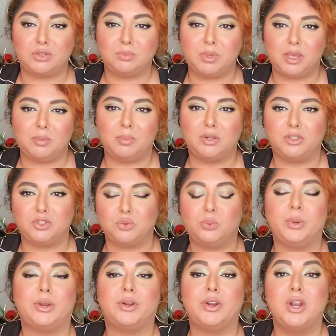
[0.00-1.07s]
to be able to
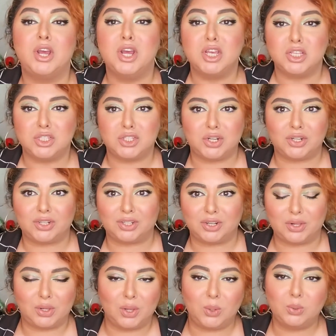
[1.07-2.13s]
wear certain
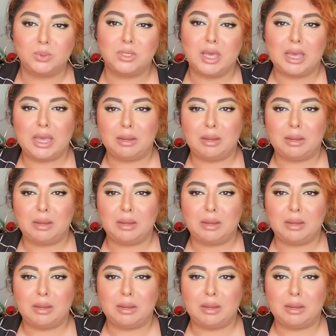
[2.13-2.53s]
clothes,